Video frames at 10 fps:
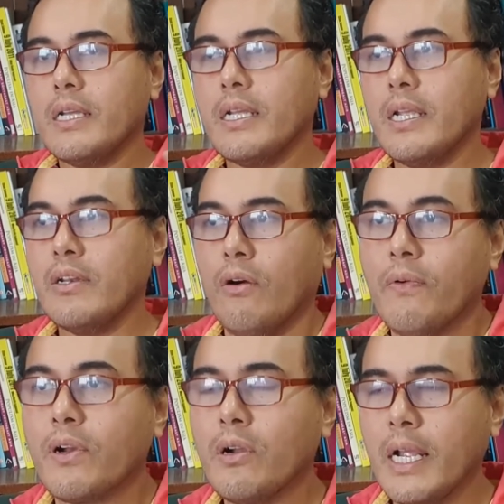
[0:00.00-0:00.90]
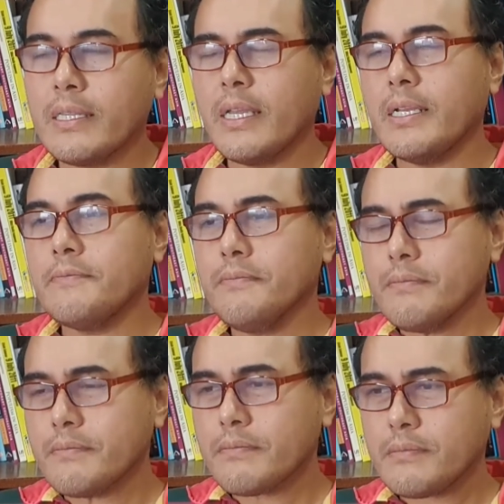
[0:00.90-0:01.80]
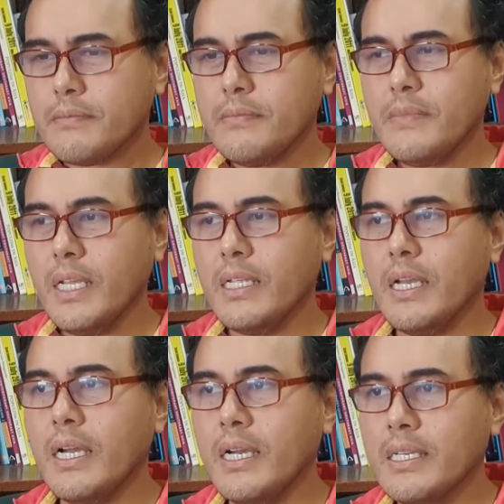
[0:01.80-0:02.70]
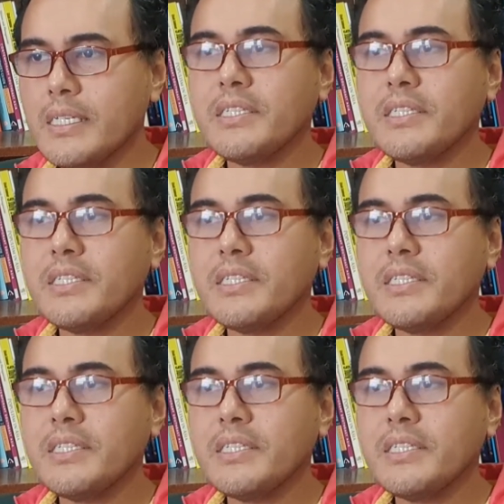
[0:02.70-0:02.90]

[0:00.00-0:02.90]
in overall, I think this